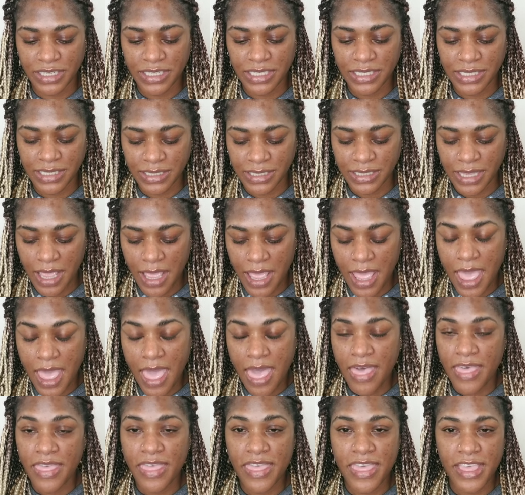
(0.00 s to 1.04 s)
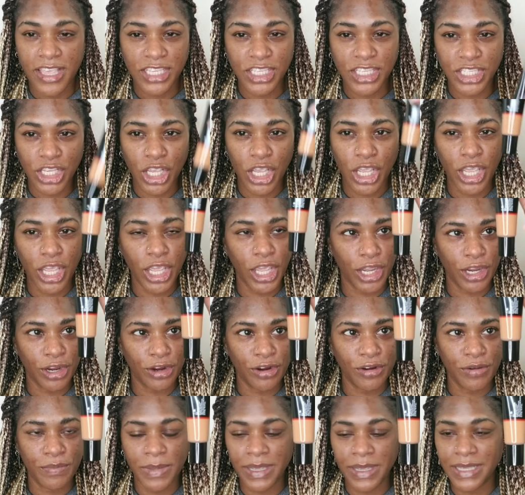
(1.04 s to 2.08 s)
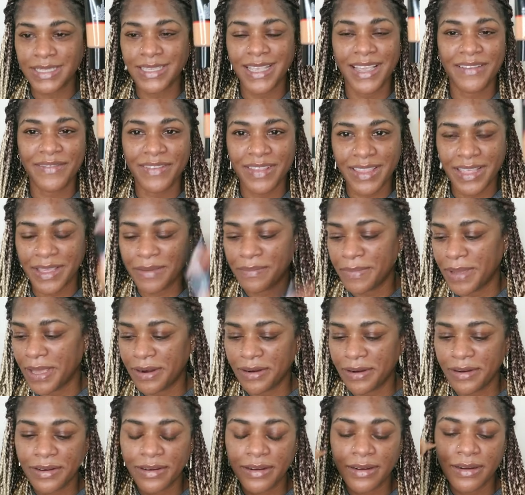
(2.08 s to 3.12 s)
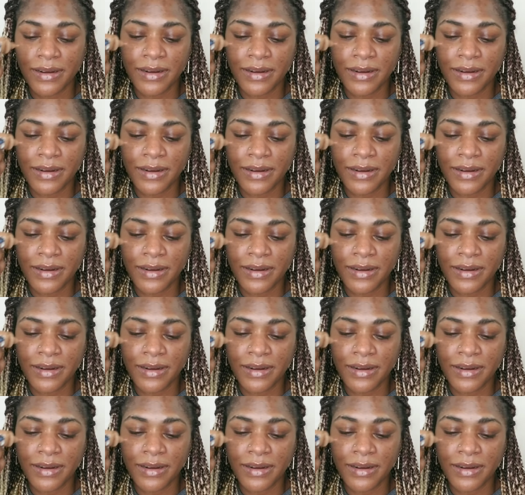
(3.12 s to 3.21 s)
This this here makes everything better.